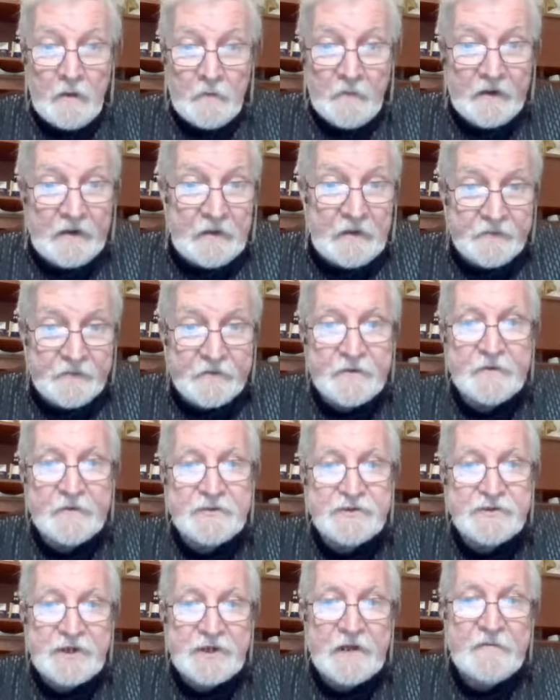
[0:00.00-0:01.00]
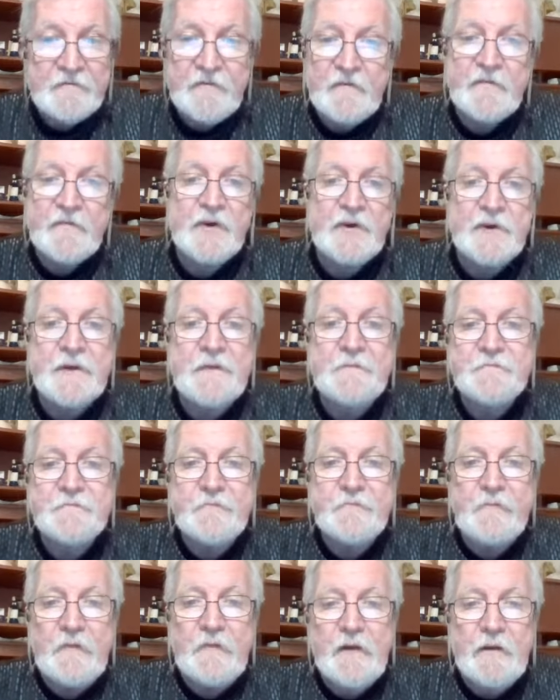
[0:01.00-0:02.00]
My name's John Vaburka.
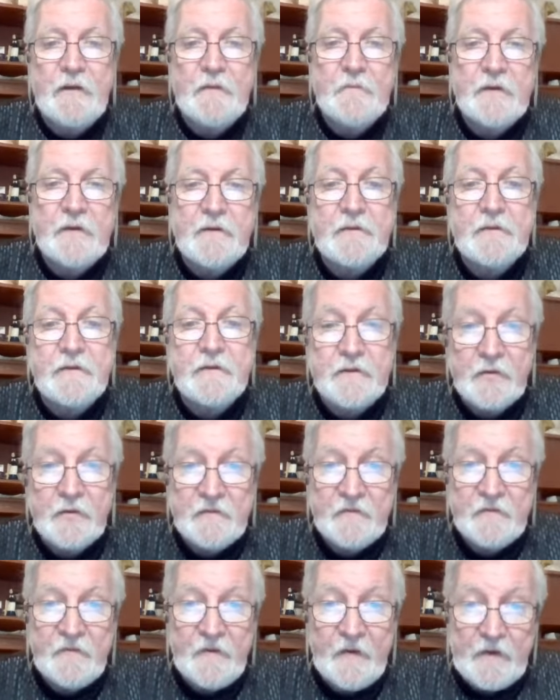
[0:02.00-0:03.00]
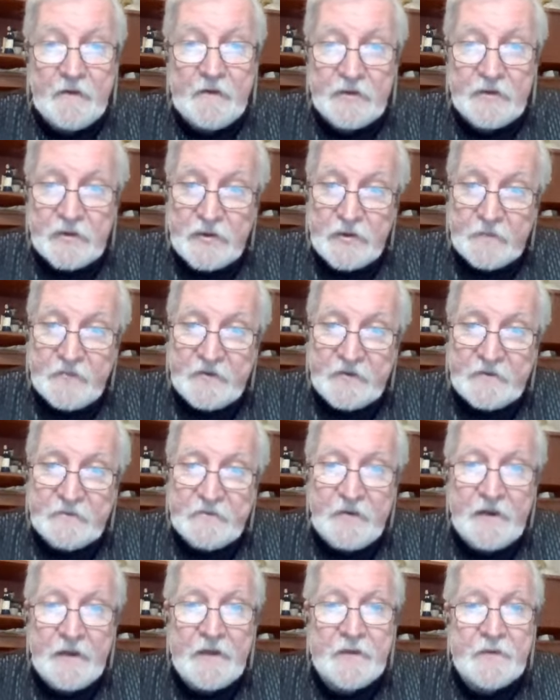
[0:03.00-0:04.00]
I'm a certified interpretive
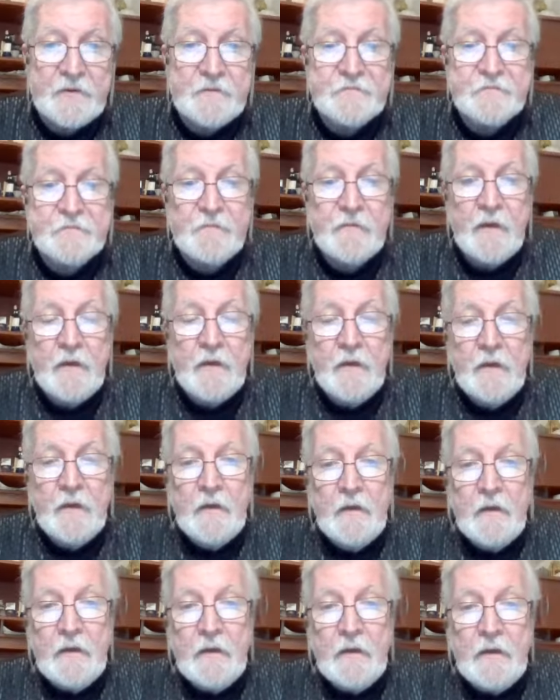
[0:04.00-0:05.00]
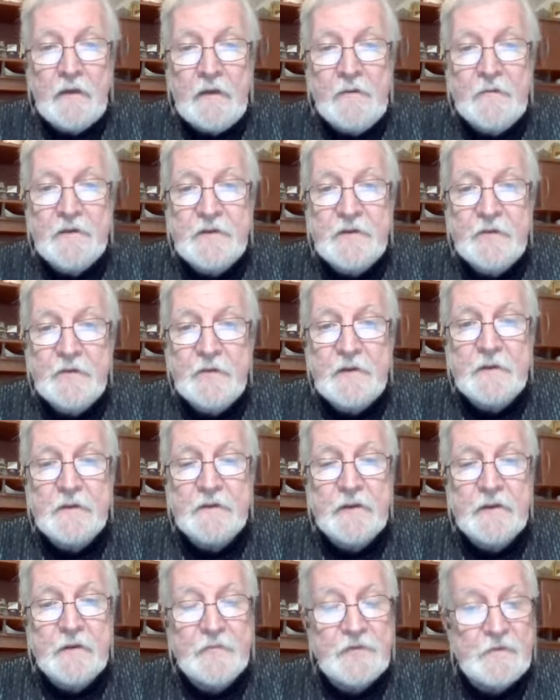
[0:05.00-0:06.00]
planner, and I've been doing
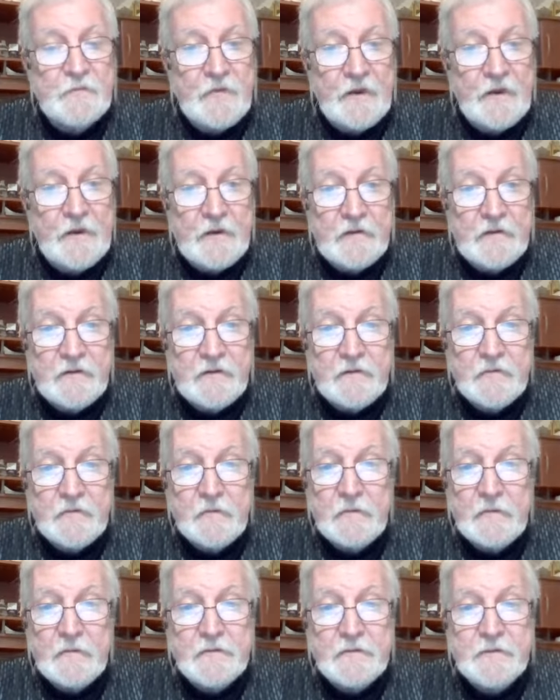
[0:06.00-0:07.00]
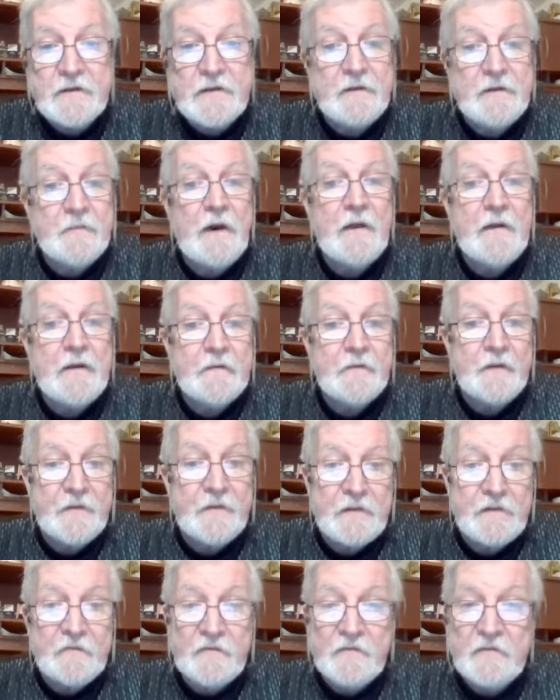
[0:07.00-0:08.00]
interpretive plans for just about
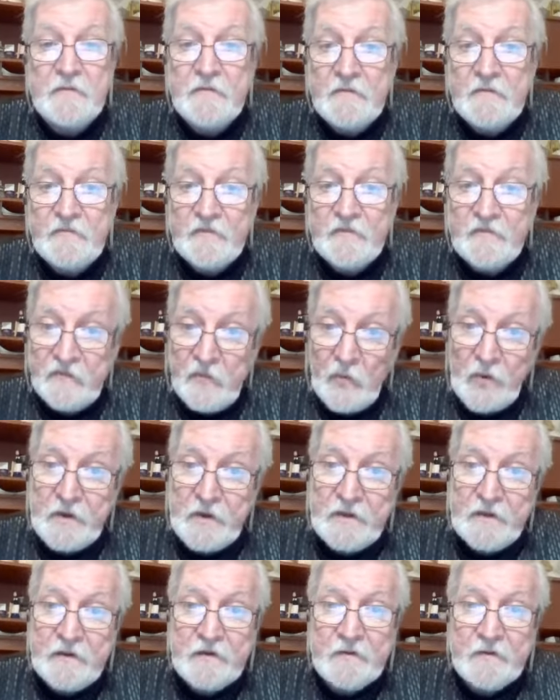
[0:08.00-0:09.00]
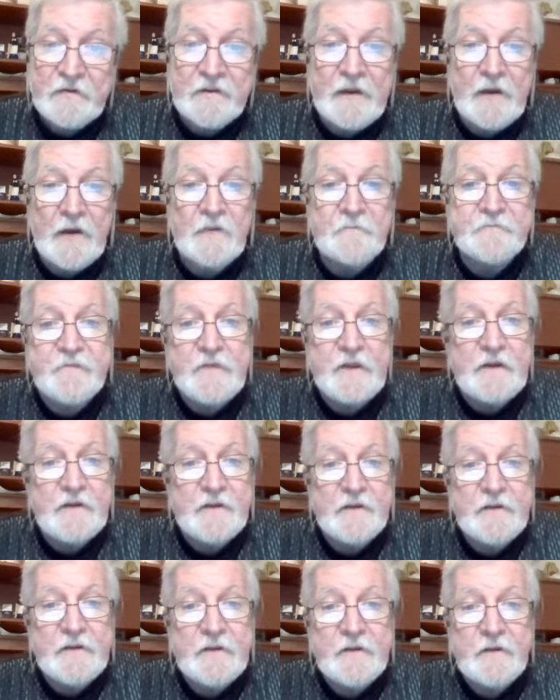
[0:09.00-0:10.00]
everything for 40 years now,
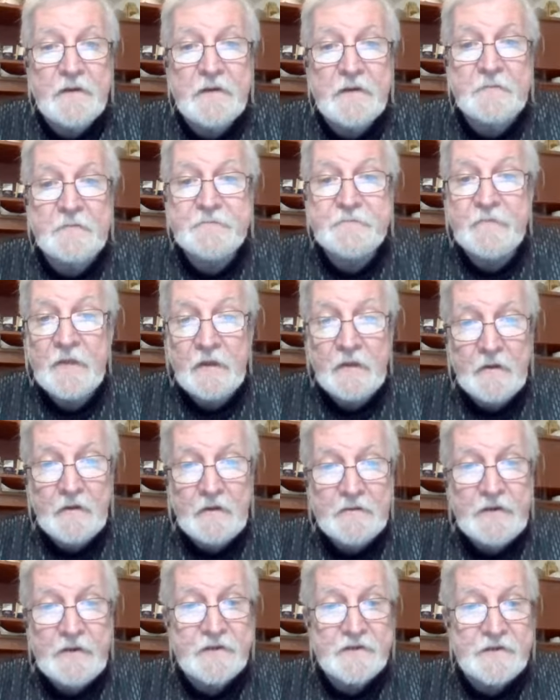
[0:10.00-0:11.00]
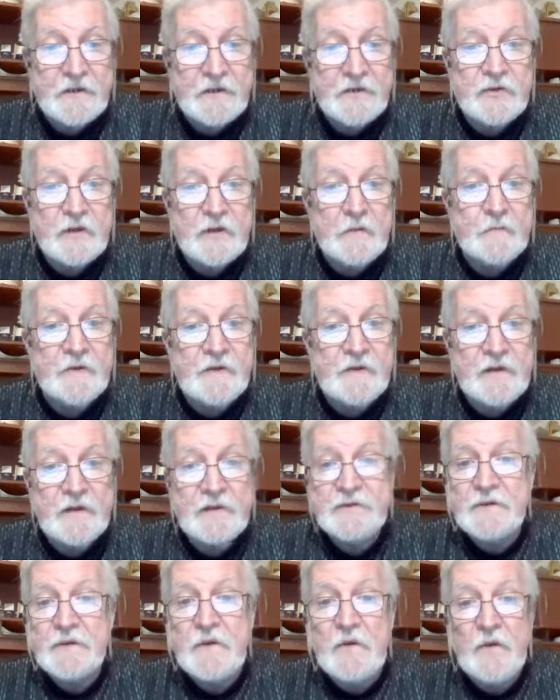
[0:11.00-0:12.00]
including teaching
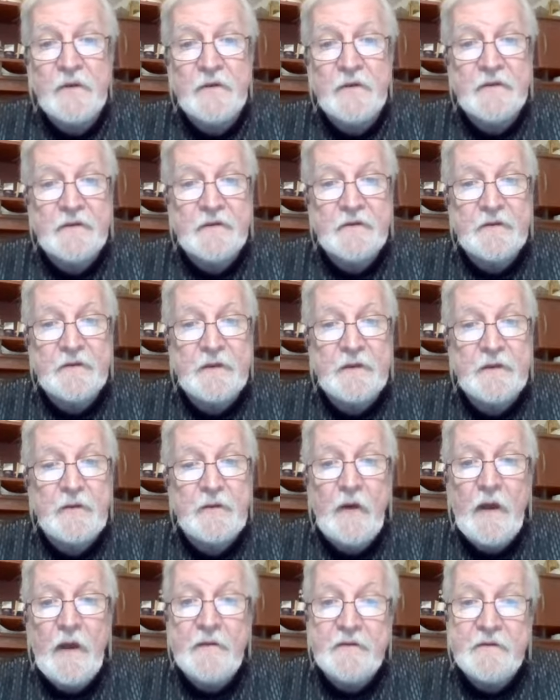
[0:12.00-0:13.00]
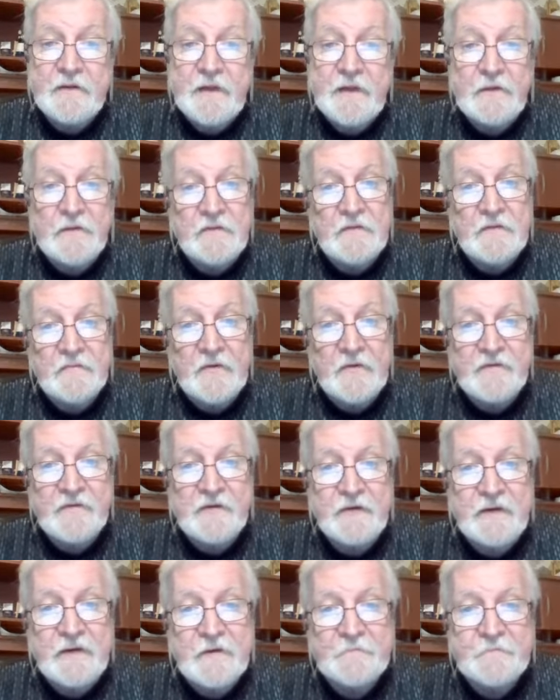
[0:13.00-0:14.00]
interpretation courses at Ohio State
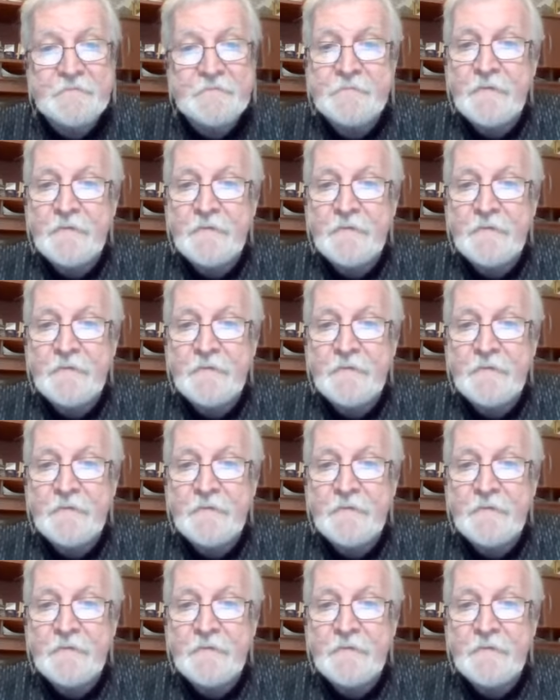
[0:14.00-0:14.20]
University